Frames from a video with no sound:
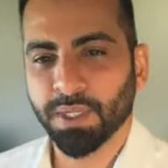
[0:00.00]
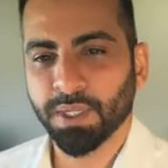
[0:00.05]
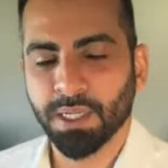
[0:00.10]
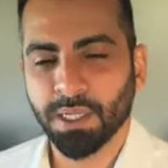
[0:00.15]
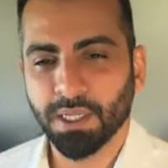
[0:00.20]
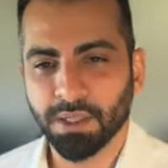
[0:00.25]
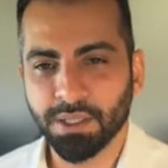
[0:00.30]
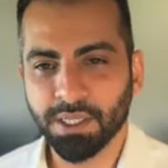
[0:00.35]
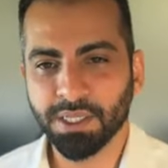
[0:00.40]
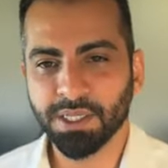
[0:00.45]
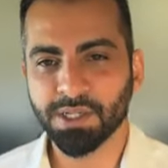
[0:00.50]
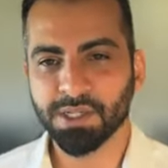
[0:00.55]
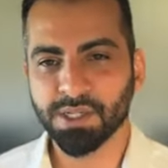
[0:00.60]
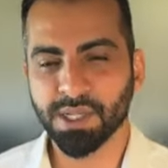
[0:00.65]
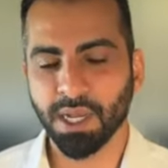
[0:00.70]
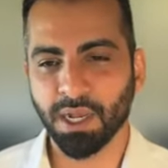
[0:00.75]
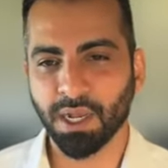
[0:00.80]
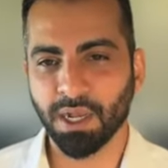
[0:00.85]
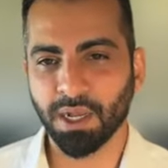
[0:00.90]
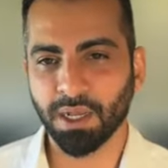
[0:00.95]
these, these
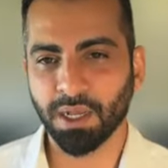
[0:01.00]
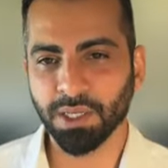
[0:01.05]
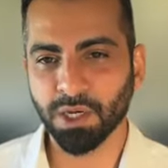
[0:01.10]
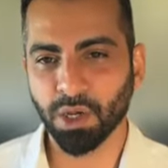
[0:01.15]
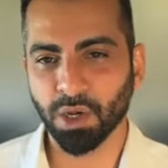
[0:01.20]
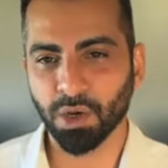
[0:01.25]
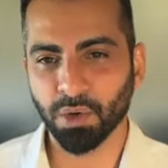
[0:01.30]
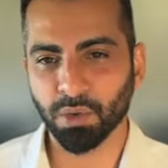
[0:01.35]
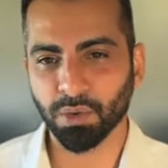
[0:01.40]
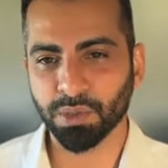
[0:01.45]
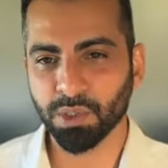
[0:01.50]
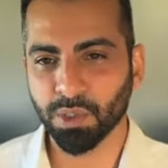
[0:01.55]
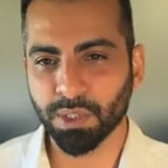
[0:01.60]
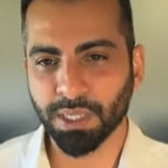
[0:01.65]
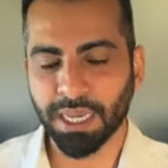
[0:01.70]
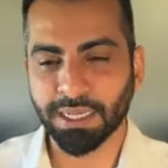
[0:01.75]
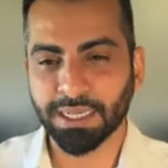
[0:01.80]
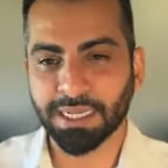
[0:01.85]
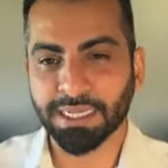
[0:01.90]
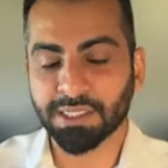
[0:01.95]

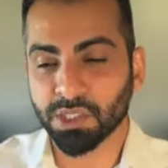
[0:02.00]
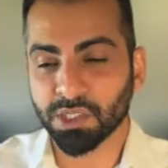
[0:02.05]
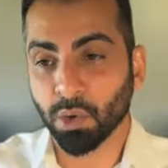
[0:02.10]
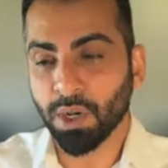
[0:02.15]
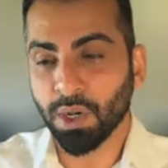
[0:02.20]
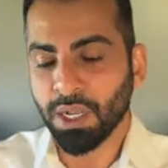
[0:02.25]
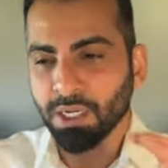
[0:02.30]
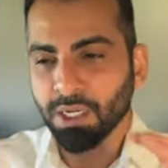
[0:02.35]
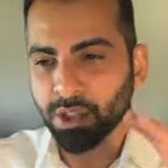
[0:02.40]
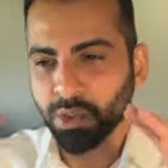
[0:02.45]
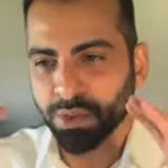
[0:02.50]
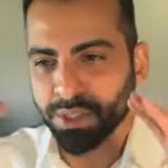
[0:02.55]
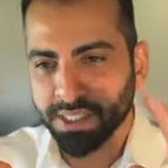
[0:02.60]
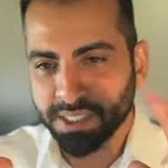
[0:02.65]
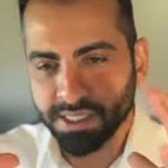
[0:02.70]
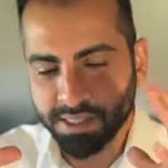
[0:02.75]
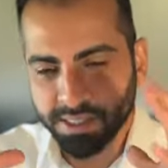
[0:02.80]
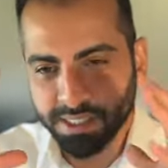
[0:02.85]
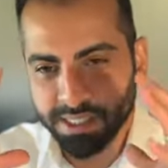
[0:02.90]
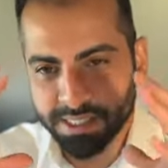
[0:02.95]

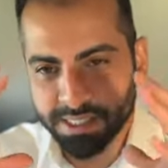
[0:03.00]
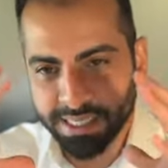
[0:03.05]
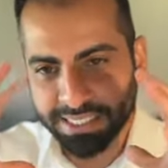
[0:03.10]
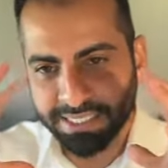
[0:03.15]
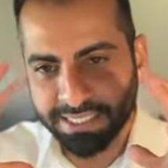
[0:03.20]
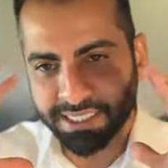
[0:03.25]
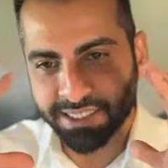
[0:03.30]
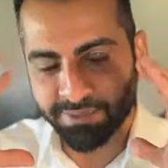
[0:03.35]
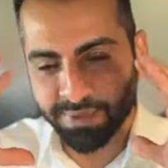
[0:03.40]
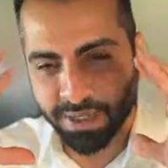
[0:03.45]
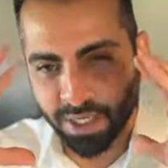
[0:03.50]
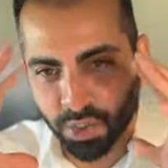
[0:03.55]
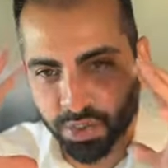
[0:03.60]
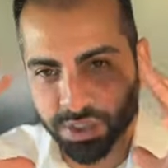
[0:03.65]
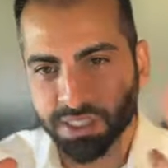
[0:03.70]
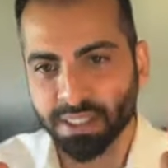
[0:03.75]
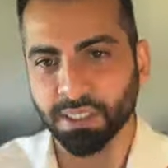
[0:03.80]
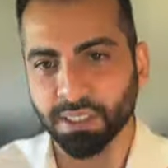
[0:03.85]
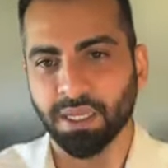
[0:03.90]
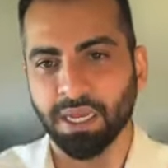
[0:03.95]
ideas have been
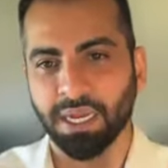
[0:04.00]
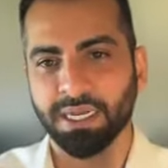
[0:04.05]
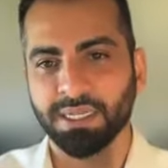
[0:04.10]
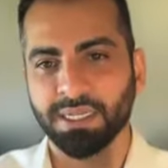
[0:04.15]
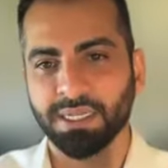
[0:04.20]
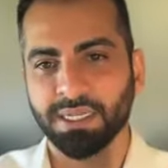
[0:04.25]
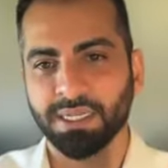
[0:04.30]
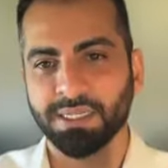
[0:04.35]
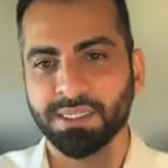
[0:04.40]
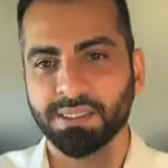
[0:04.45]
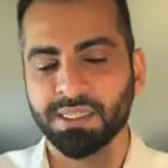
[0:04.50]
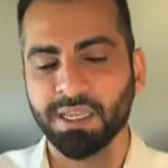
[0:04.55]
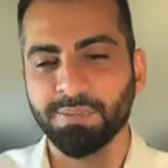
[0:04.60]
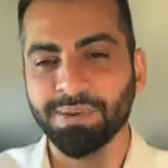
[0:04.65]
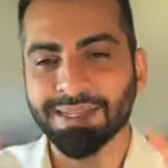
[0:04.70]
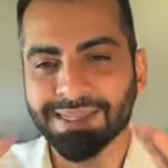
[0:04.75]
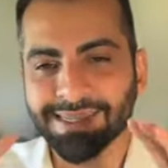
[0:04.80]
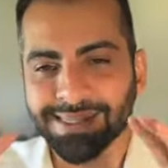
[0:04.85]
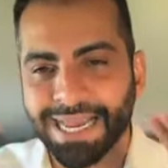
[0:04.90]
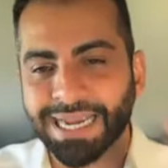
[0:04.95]
crystallized. They've
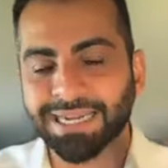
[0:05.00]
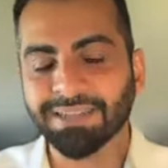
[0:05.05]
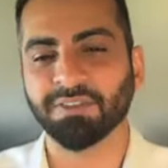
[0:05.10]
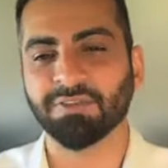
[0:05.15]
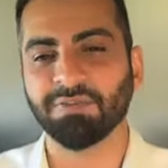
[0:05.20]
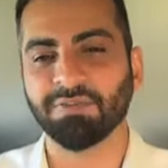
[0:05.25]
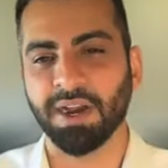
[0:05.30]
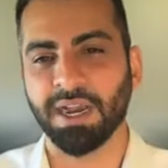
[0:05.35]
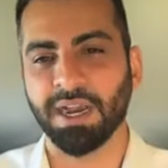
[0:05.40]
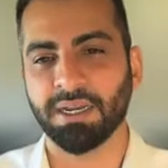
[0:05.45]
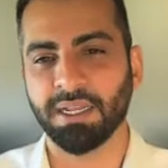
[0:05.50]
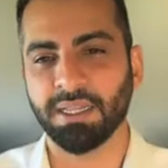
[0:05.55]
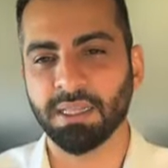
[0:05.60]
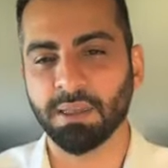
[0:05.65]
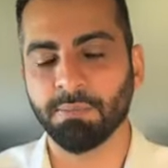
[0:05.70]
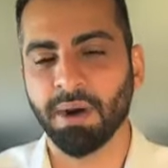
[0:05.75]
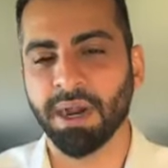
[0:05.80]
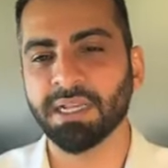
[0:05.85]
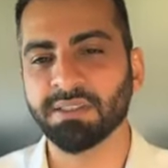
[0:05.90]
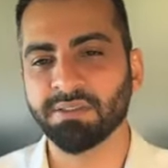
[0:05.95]
been sanctified in the
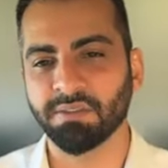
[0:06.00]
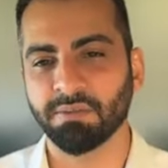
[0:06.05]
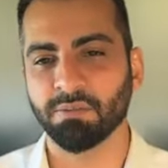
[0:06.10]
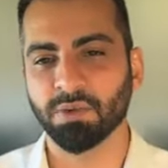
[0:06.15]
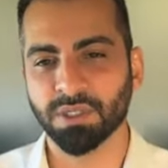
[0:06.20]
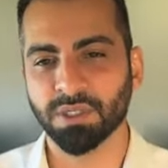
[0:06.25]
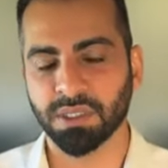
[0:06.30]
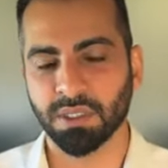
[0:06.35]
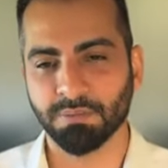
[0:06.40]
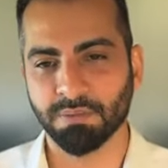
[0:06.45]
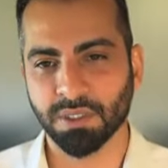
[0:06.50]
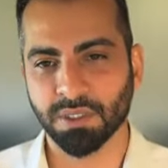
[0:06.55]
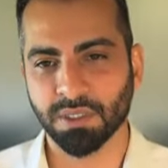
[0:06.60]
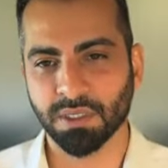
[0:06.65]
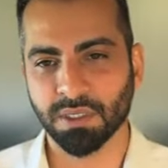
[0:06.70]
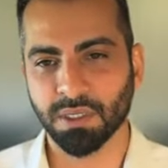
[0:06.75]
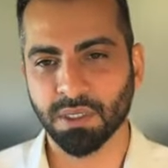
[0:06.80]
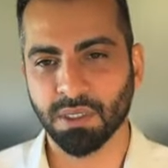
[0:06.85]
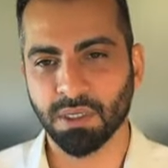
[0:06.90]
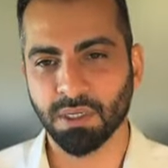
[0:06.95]
minds of the Muslims.
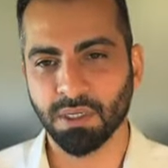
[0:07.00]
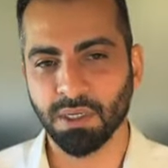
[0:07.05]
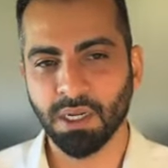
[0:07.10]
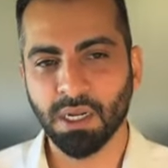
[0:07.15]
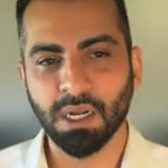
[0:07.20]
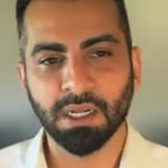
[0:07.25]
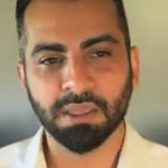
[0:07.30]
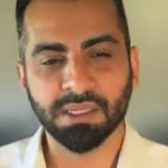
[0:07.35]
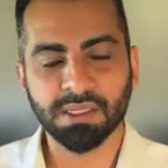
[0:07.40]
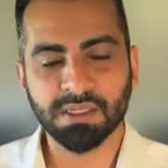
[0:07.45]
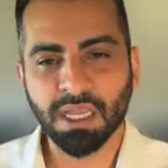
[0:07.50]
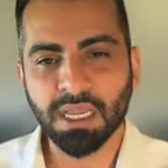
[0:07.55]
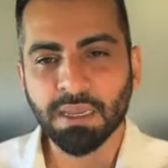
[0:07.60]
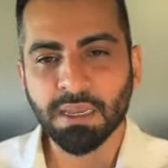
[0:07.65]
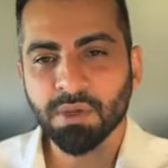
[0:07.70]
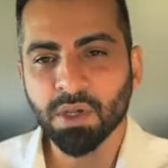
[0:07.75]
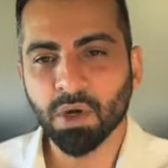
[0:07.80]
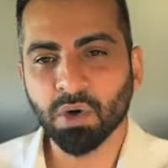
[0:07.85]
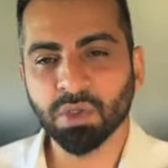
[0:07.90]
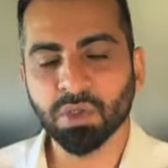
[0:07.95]
The same
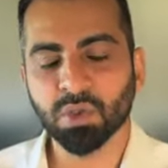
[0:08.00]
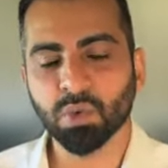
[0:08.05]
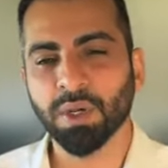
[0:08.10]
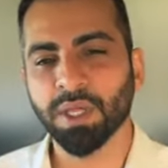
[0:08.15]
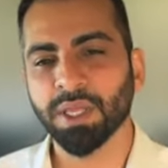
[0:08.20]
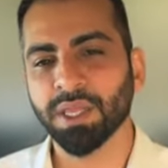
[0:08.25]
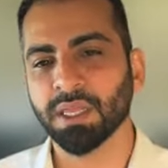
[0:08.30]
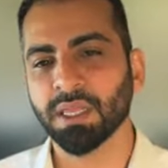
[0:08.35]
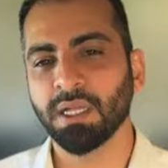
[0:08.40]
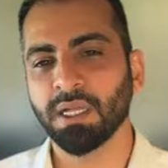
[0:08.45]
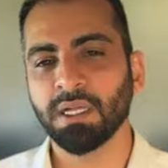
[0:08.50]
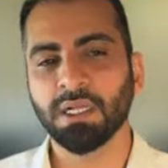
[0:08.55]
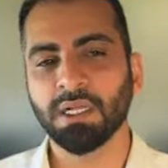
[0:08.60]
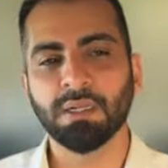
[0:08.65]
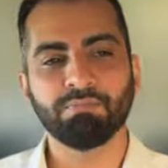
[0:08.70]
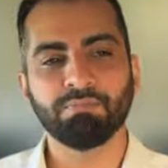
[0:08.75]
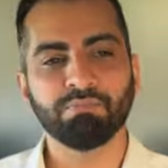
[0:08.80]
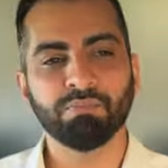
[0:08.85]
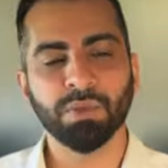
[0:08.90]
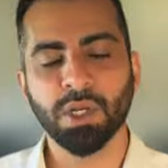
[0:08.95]
goes with,
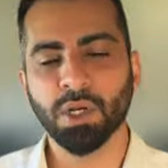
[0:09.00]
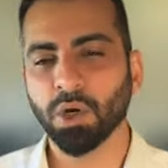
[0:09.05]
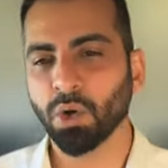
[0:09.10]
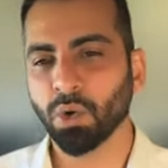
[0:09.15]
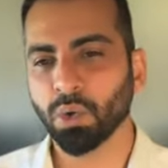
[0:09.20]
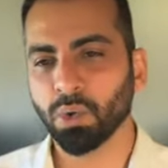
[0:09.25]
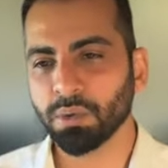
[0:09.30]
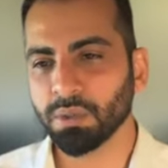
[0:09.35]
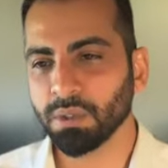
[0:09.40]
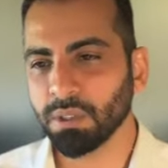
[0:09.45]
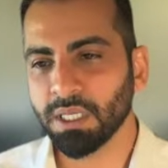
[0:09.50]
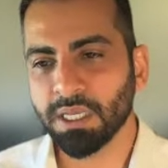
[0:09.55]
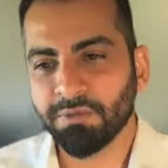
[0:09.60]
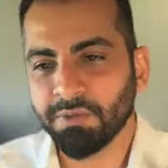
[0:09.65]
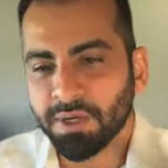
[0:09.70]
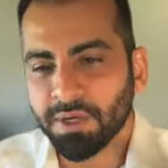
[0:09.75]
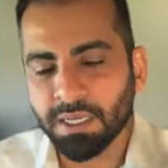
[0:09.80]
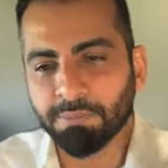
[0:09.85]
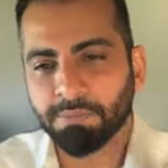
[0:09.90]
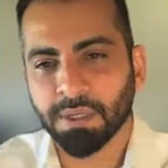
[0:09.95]
you know,
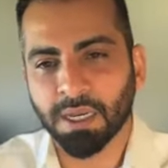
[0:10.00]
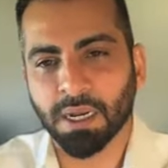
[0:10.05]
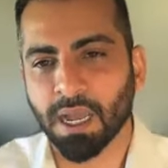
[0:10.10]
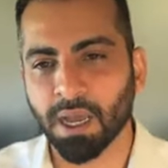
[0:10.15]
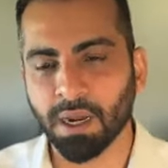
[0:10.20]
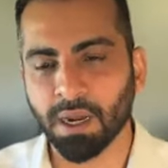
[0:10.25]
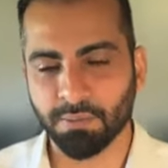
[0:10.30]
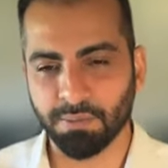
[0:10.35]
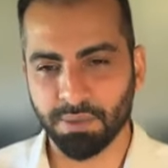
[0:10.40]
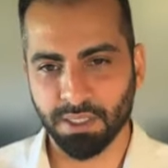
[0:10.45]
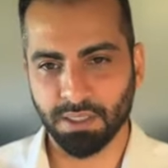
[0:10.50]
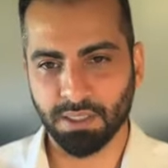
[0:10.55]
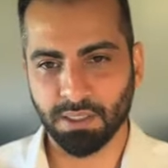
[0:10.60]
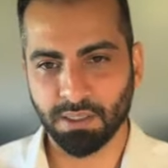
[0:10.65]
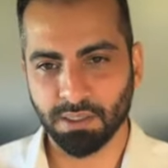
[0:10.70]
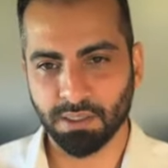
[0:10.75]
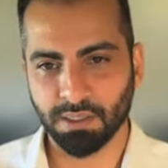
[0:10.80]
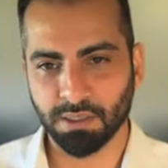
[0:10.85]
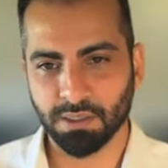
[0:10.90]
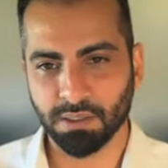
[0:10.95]
even Ibn al-Arabi,
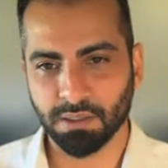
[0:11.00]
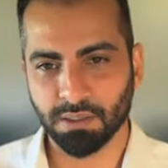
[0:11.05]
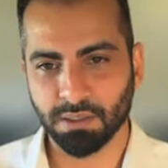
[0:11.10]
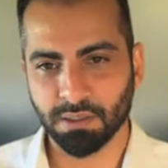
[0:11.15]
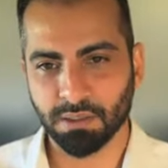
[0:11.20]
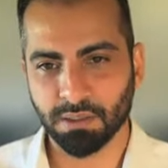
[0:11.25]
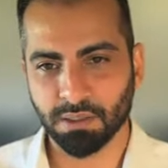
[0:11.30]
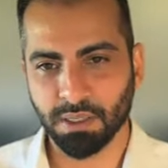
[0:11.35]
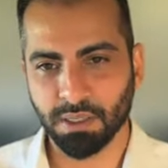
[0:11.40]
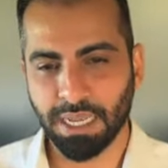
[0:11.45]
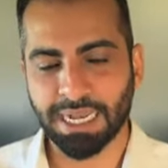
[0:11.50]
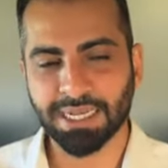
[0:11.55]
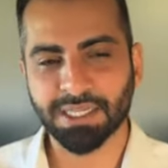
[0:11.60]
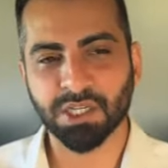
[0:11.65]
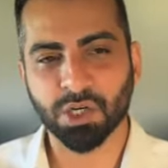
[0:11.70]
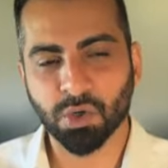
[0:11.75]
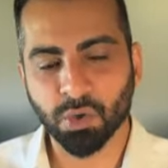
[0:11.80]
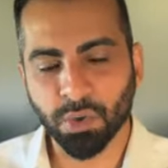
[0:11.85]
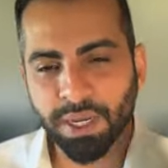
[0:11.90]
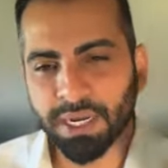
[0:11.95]
as
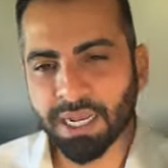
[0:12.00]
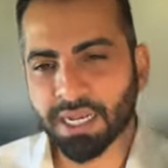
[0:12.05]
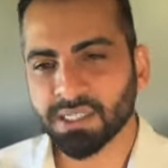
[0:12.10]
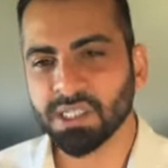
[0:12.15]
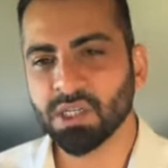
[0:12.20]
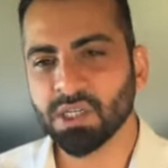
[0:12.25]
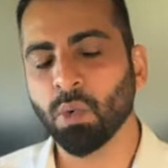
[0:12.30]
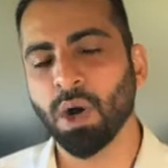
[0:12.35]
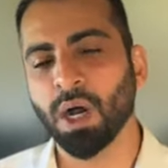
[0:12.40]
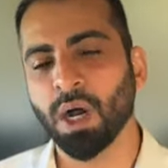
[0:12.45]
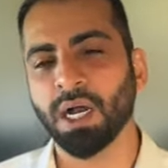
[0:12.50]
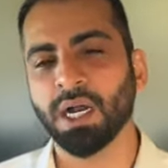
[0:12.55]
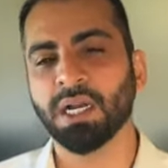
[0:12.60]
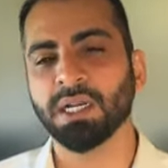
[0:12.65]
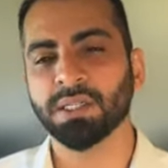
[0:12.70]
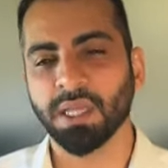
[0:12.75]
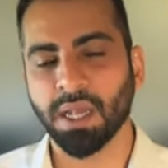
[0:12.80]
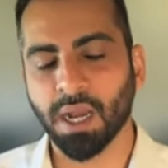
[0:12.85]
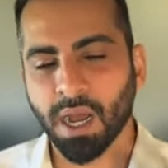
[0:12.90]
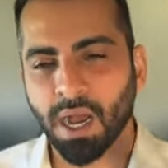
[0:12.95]
great as he
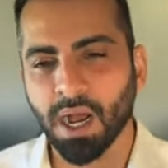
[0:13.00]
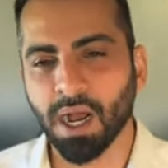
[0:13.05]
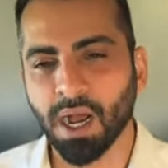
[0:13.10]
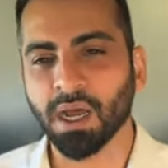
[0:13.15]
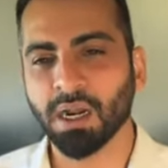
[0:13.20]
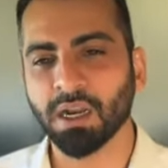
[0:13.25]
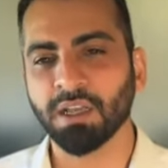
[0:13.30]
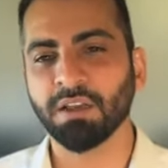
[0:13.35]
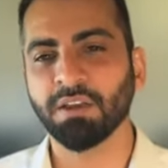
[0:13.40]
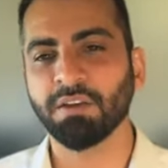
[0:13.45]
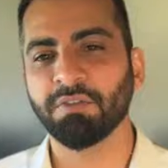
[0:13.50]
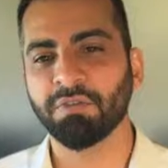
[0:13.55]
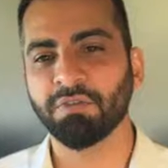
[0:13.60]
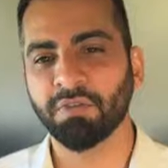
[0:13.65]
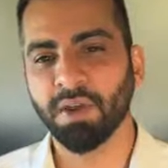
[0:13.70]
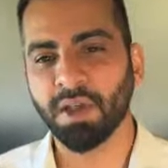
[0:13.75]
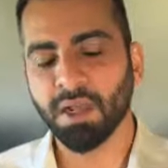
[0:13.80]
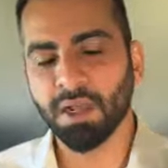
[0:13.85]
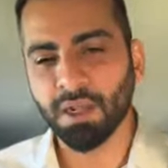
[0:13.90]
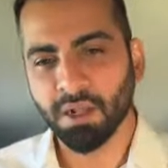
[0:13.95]
was, an arif,
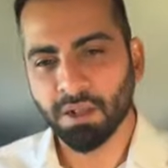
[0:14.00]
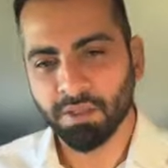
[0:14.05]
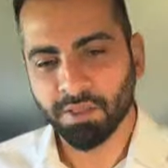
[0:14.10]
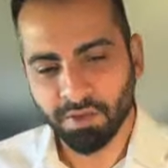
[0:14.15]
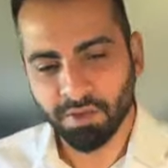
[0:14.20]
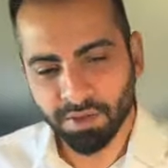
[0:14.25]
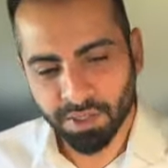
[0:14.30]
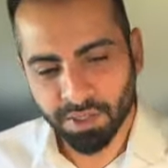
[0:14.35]
the